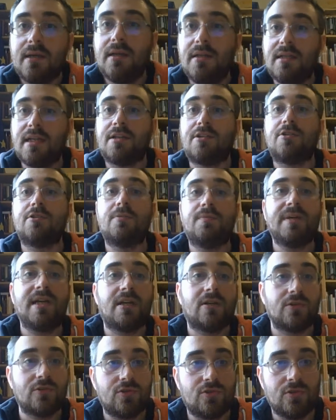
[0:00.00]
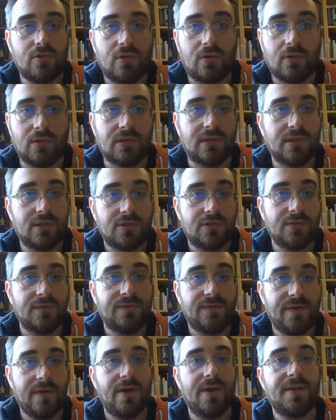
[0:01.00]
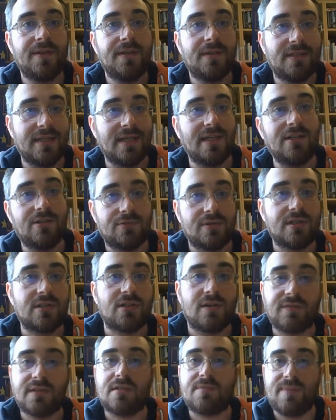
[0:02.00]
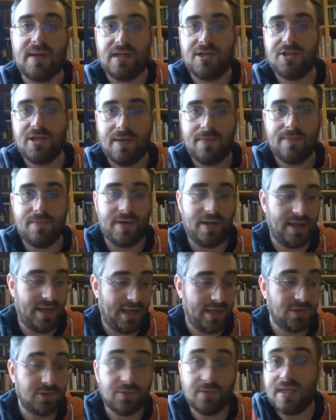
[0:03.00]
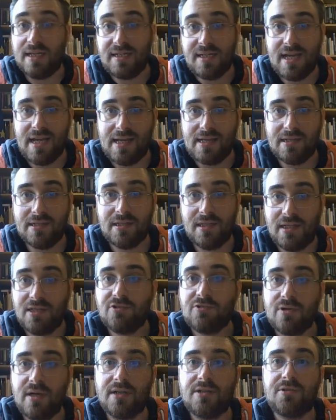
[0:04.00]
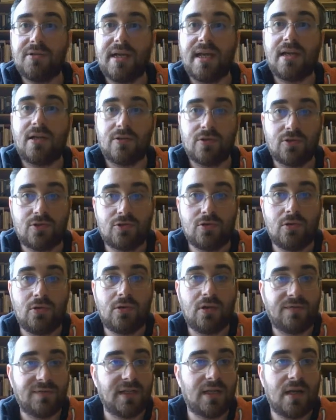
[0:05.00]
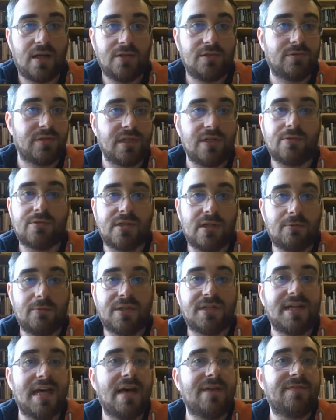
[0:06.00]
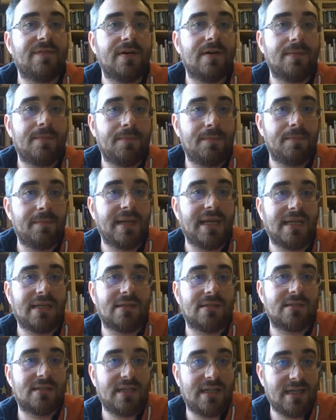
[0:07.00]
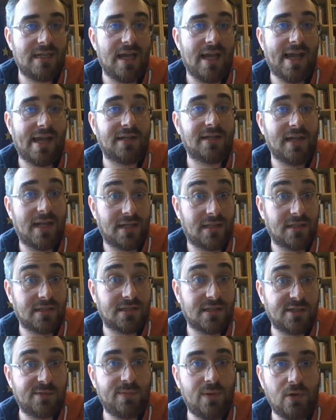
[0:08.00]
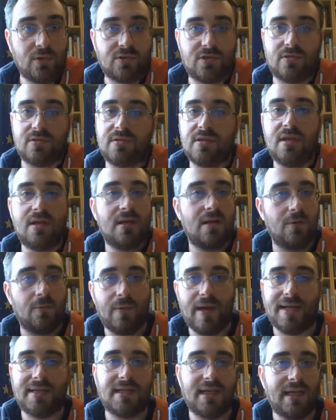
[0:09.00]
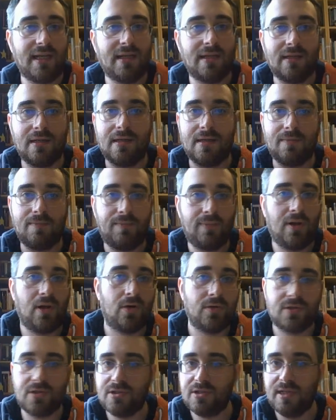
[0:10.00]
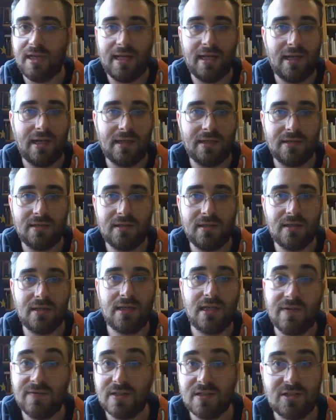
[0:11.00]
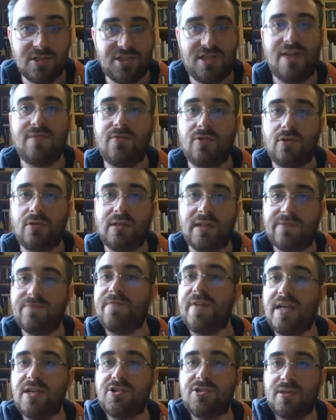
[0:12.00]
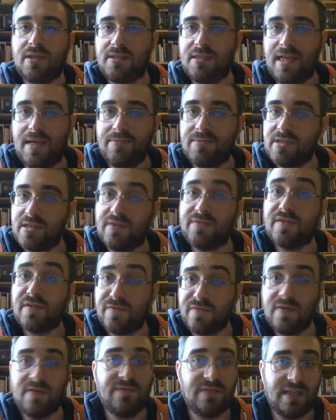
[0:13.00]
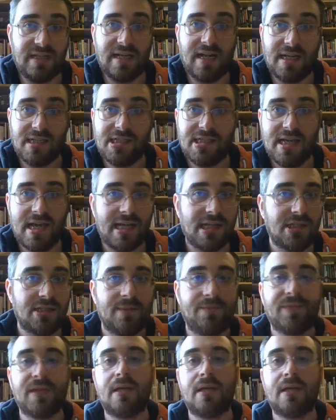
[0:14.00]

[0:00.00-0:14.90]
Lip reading: that could be controlled to further the interest of the Spanish Empire, and to that end he tried to gain control of the country using whatever means he had at his disposal. Wedding plots and even several invasion attempts after 1588.